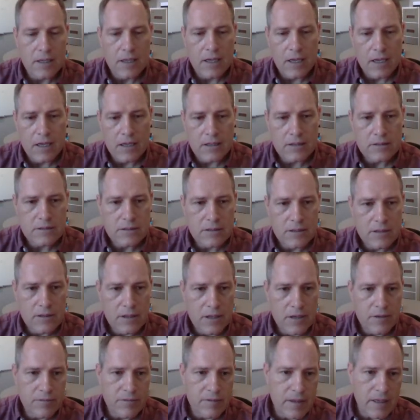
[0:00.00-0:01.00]
And so
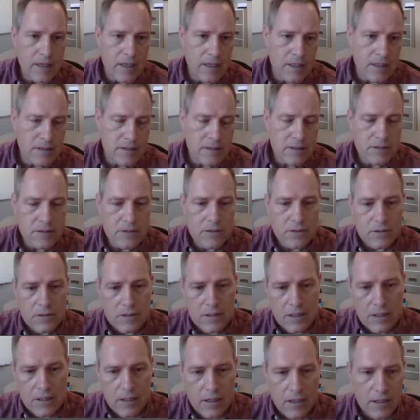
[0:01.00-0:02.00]
if there isn't good
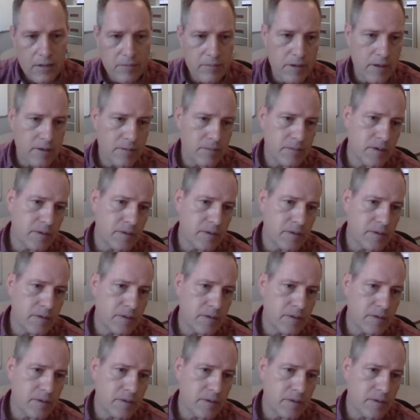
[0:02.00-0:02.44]
alignment